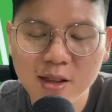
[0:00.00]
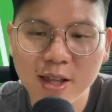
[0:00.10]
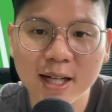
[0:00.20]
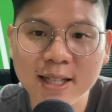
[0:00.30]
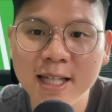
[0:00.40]

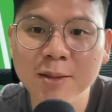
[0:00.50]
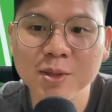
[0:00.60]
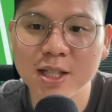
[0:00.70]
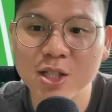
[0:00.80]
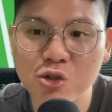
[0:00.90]
There are
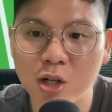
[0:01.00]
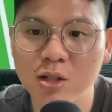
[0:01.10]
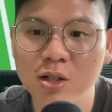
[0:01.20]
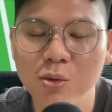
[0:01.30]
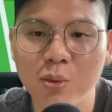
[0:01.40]
teams that
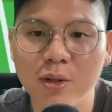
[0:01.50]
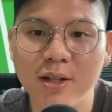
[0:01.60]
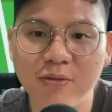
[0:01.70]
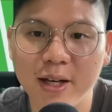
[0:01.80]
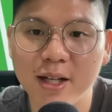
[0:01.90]
struggle with
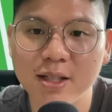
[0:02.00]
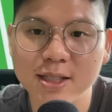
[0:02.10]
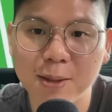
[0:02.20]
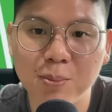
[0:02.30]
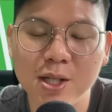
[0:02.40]
defending
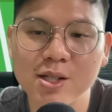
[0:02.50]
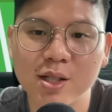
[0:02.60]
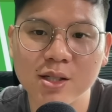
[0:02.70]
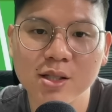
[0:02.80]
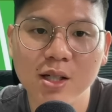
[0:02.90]
set
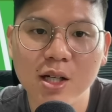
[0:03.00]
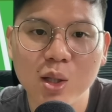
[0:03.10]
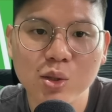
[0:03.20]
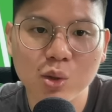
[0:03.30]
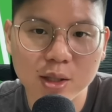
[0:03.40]
pieces,
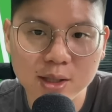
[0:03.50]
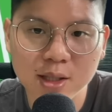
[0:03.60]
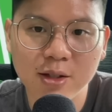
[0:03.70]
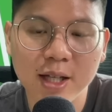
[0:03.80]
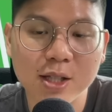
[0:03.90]
so I
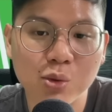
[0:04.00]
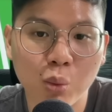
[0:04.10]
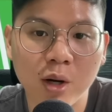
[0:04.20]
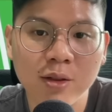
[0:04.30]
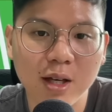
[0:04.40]
still think it's
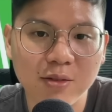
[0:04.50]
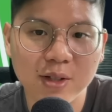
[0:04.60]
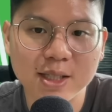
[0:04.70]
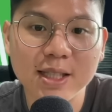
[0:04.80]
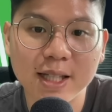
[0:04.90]
worth
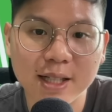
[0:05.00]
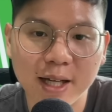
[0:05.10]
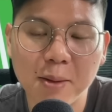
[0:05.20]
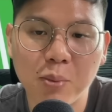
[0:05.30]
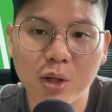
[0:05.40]
investing in
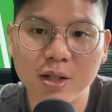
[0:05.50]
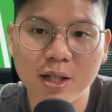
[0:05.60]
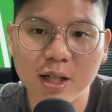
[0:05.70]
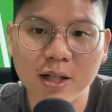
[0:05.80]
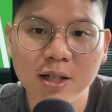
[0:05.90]
Gabriel
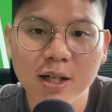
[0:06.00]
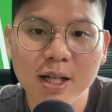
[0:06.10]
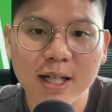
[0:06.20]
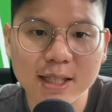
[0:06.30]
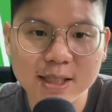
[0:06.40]
here.
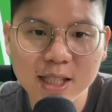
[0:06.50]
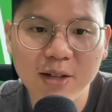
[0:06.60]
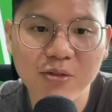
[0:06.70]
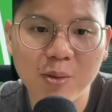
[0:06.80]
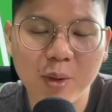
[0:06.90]

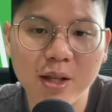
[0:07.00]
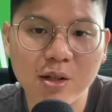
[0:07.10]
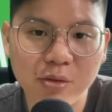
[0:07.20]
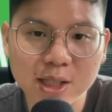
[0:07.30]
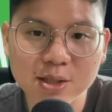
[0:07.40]
Aside from that,
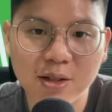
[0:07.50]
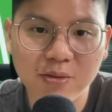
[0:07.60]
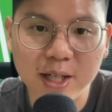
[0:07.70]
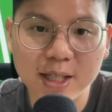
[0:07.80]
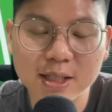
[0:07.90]
the rest of the
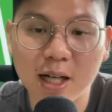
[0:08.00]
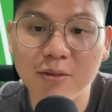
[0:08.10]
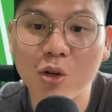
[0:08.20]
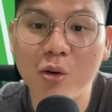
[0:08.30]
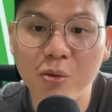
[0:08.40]
defenders
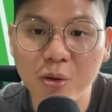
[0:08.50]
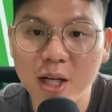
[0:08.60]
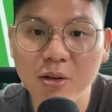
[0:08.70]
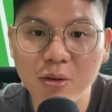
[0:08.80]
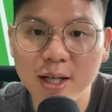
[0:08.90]
I've gone
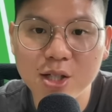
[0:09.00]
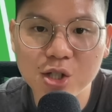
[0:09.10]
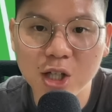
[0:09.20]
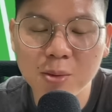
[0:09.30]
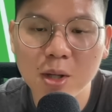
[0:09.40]
really, really
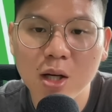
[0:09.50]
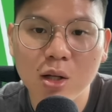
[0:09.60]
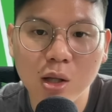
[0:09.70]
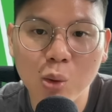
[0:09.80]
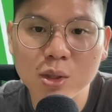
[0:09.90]
cheap.
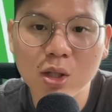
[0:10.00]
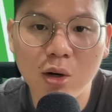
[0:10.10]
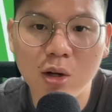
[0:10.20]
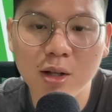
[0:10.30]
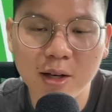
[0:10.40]
Lewis
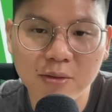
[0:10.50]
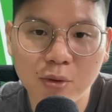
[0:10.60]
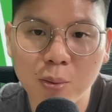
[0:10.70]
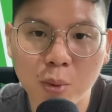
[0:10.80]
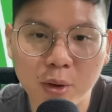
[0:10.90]
Hall at
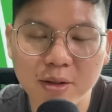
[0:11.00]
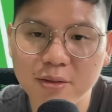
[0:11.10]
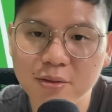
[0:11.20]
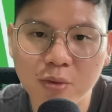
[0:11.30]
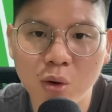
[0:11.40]

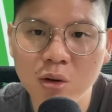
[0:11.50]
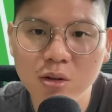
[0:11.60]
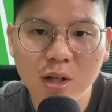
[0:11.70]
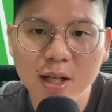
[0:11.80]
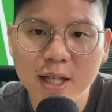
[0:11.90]
4.4.
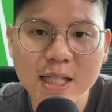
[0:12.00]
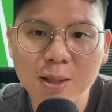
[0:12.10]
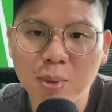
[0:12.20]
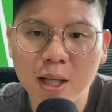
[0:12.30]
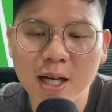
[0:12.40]
He's
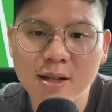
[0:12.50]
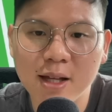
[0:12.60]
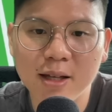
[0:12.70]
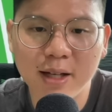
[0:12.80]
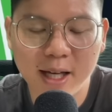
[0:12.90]
a player
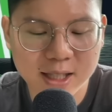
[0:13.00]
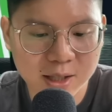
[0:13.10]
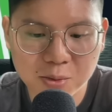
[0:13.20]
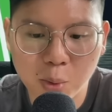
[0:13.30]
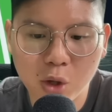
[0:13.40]
that, as
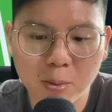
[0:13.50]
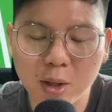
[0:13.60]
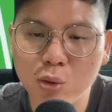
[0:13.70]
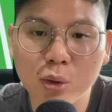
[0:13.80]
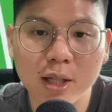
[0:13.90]
I've spoken
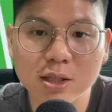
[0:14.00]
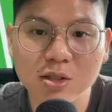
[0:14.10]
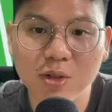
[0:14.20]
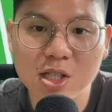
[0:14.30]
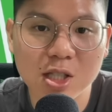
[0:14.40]
about
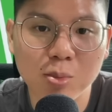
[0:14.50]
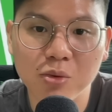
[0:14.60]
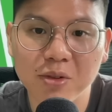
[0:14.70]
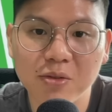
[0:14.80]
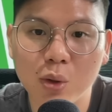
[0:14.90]
Newcastle's fixtures
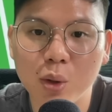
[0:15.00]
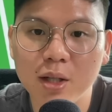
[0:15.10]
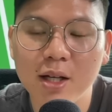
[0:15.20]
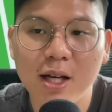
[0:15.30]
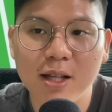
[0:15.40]
moving
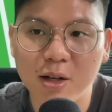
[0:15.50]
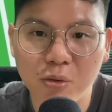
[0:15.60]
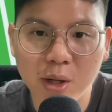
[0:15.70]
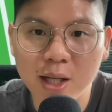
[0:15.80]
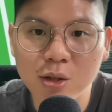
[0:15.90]
forward, they're
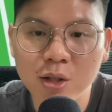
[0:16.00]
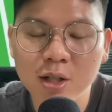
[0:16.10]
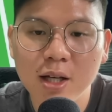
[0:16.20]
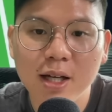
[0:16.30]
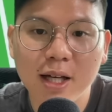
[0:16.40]
really
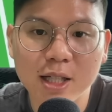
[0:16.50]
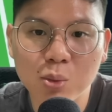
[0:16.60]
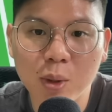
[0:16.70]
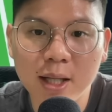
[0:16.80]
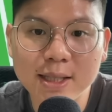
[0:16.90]
good,
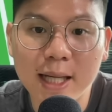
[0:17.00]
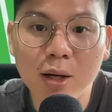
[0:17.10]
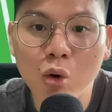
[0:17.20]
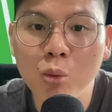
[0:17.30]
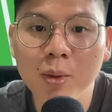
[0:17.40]
as well as at
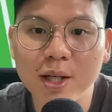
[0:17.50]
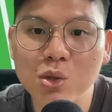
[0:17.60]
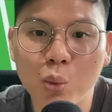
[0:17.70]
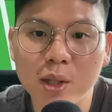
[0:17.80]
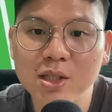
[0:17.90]
home
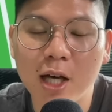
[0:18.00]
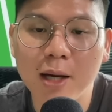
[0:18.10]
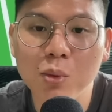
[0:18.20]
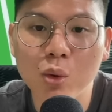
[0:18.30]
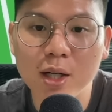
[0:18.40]
against West
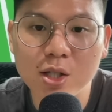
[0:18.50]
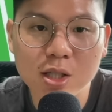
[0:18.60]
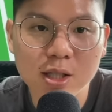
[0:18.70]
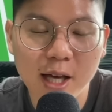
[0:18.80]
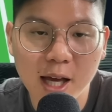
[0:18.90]
Ham, who are
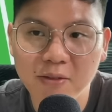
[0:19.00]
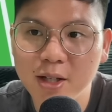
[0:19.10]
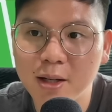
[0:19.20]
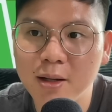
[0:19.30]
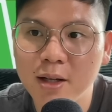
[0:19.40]
just
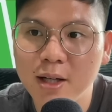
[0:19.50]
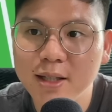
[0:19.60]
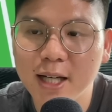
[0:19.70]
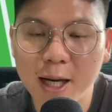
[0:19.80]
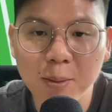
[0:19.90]
having a
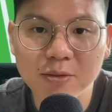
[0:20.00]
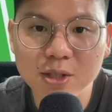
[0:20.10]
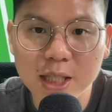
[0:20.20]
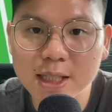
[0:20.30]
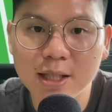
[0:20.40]
time of
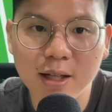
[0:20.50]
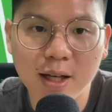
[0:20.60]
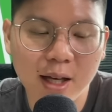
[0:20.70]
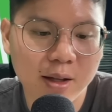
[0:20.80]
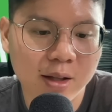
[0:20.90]
season
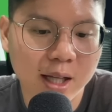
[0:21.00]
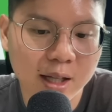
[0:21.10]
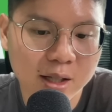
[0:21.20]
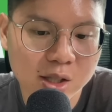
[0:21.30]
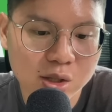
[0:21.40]
that
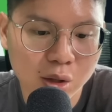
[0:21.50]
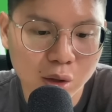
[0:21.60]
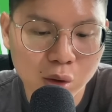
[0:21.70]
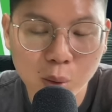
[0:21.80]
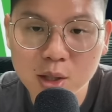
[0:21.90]
they're just
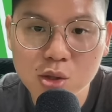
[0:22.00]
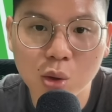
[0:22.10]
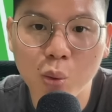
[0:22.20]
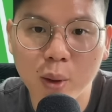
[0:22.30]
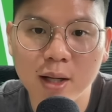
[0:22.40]
not doing
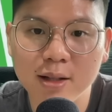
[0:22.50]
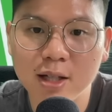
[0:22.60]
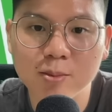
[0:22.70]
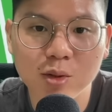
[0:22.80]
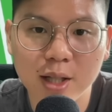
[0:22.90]
so well in
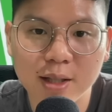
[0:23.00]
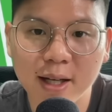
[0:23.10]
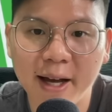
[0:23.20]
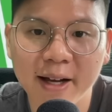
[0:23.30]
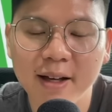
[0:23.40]
terms of the
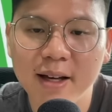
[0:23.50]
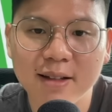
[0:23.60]
attack,